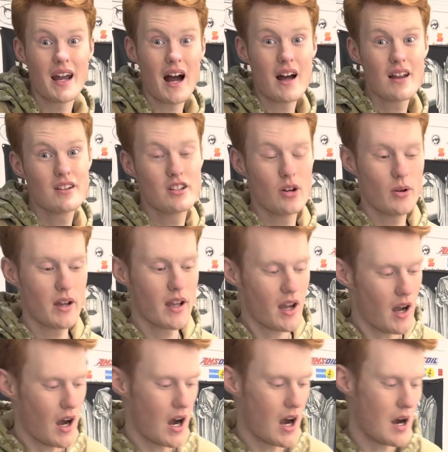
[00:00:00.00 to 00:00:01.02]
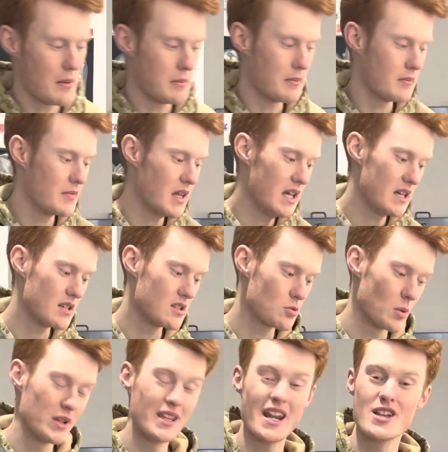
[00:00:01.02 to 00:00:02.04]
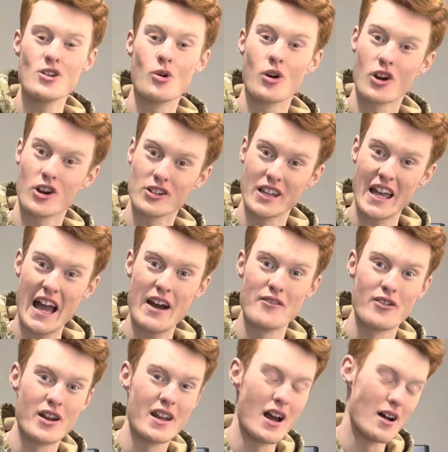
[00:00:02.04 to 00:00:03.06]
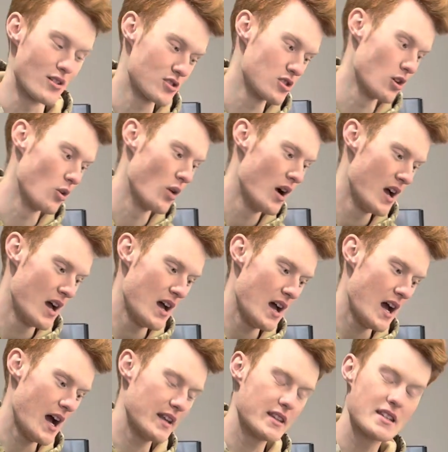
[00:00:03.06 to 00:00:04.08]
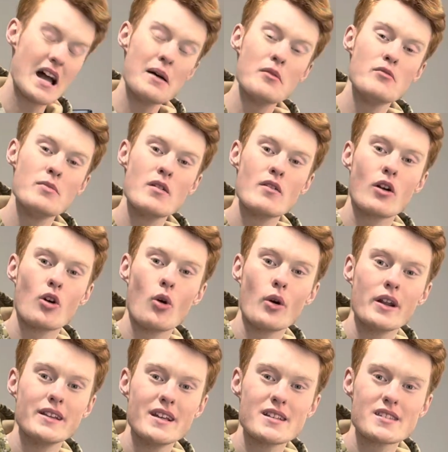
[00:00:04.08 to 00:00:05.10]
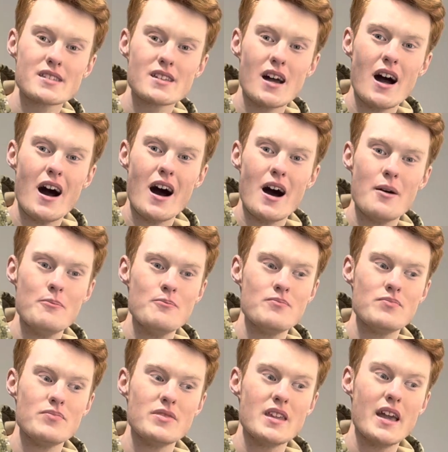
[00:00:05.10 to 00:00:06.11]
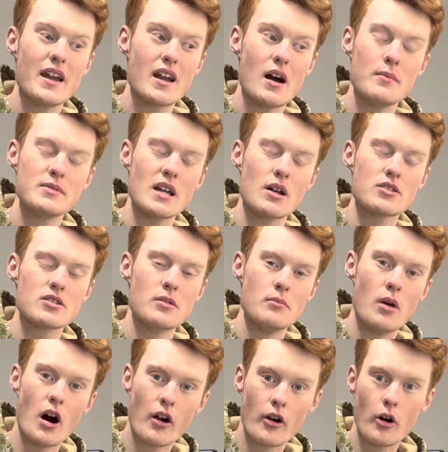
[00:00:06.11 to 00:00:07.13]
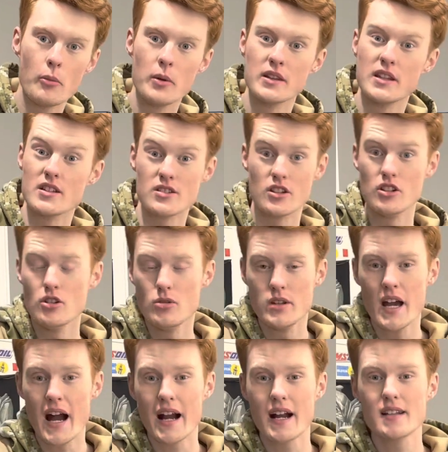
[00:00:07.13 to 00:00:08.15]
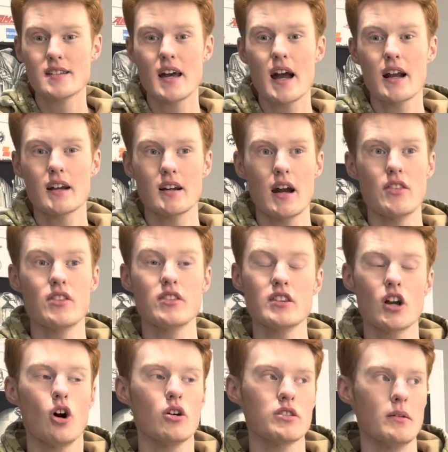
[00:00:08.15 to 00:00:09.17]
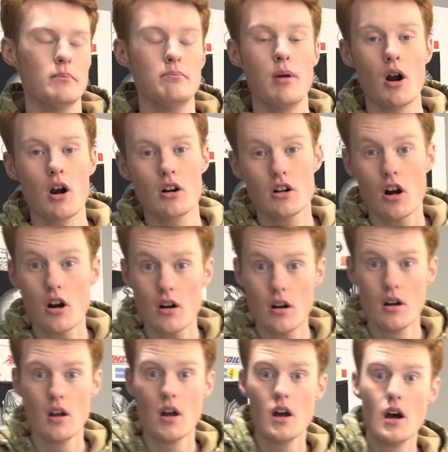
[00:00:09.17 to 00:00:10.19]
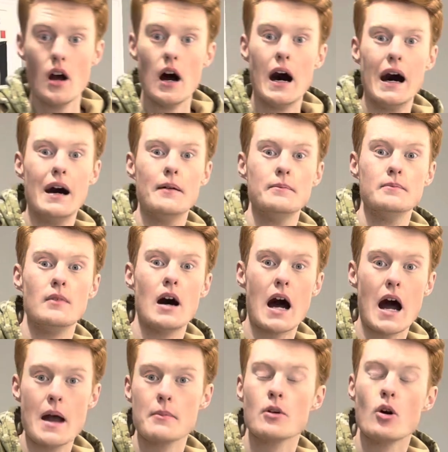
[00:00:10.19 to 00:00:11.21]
on doing is one that I don't currently have right now. So at the time of me recording this, it comes out tomorrow, but there's a new Yak Attack, I think they call it the bar cart. I'm